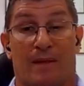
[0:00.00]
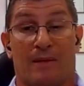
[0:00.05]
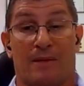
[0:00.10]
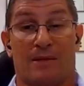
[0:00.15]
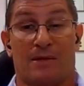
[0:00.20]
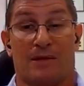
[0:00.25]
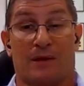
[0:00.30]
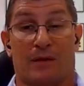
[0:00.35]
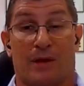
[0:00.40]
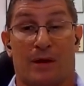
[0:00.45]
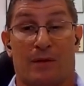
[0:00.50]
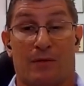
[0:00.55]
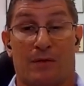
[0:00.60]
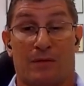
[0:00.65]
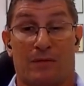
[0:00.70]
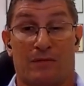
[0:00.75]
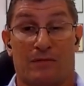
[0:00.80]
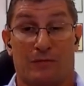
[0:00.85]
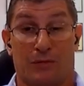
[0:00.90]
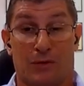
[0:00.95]
So they
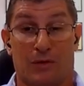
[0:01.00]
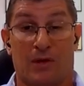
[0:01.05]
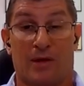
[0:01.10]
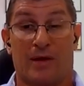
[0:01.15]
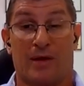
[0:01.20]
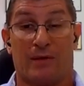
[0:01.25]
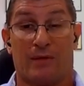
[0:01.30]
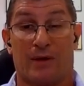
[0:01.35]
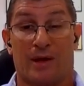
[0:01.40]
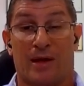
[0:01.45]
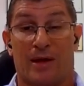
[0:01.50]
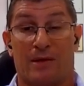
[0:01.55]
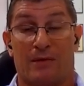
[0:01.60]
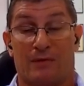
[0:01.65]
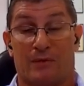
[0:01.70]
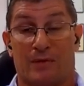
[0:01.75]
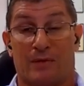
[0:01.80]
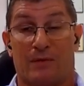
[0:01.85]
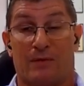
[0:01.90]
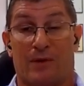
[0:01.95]
were fooling
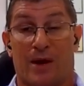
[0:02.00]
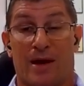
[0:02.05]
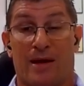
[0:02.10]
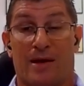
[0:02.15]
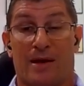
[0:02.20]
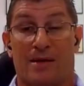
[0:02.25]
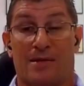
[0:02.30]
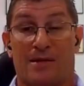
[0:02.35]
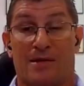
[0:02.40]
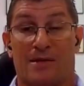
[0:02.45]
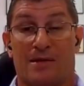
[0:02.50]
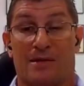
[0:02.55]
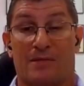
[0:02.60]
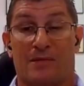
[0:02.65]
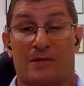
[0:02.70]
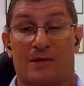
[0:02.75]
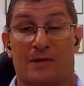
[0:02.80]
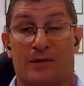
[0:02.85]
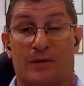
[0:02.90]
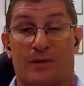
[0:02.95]
around with the radar
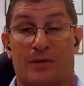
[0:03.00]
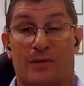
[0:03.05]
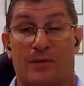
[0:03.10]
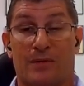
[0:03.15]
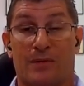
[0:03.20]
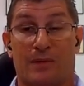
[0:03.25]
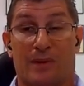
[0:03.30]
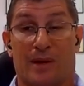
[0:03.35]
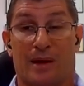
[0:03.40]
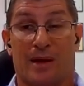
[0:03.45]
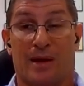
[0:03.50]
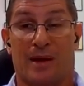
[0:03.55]
system still